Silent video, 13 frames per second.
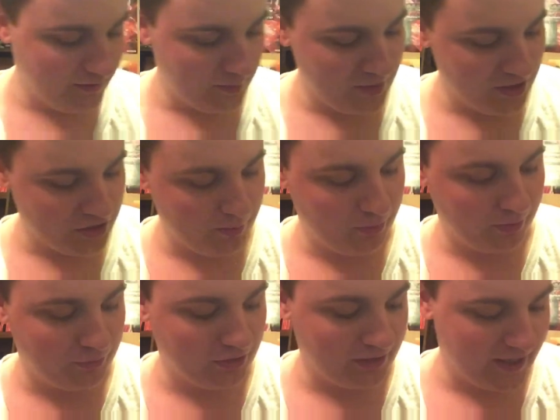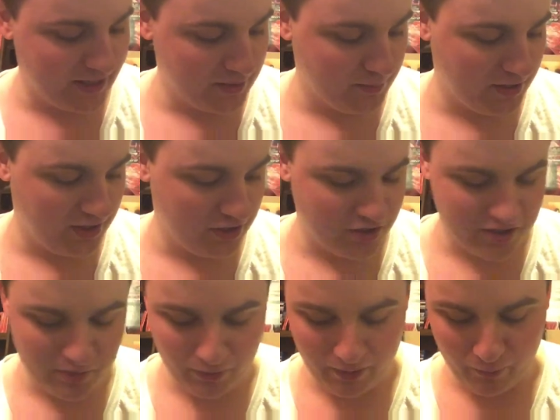Let me actually pull up the last page,
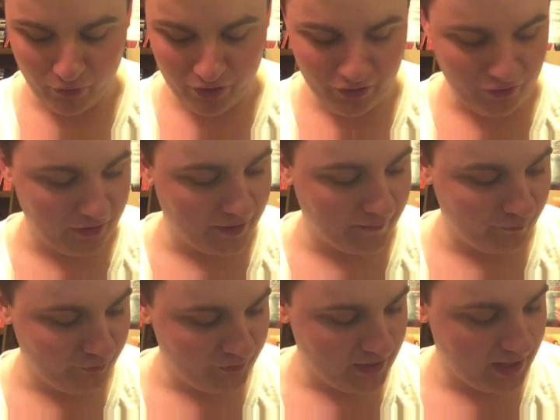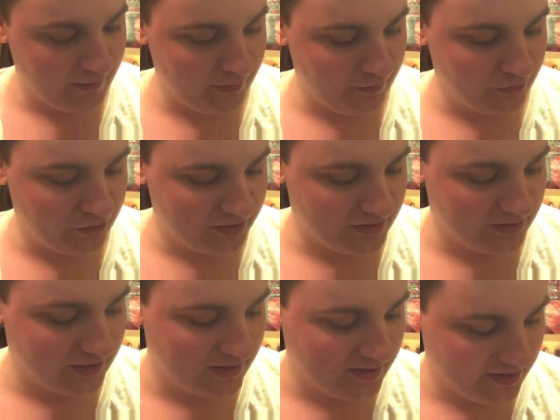because what I'm wondering, I haven't even looked at
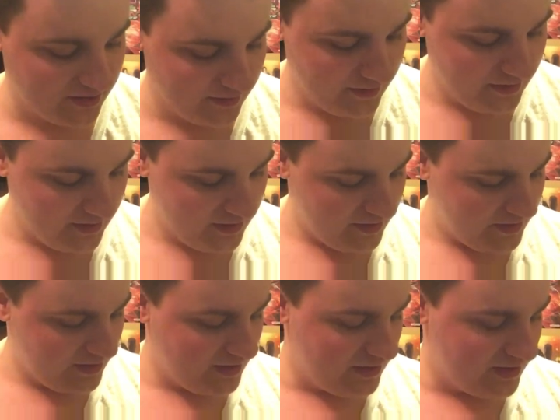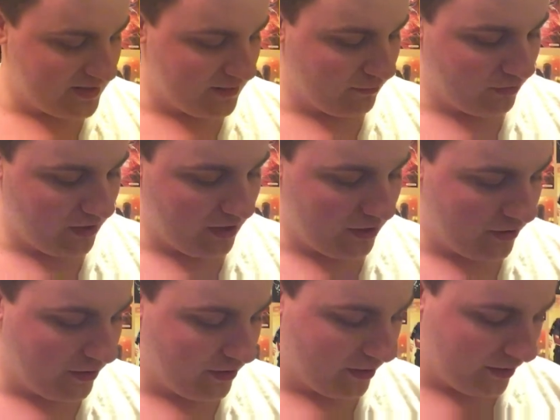this, is if
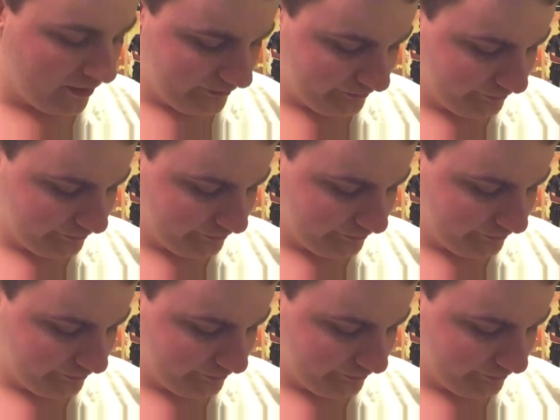they're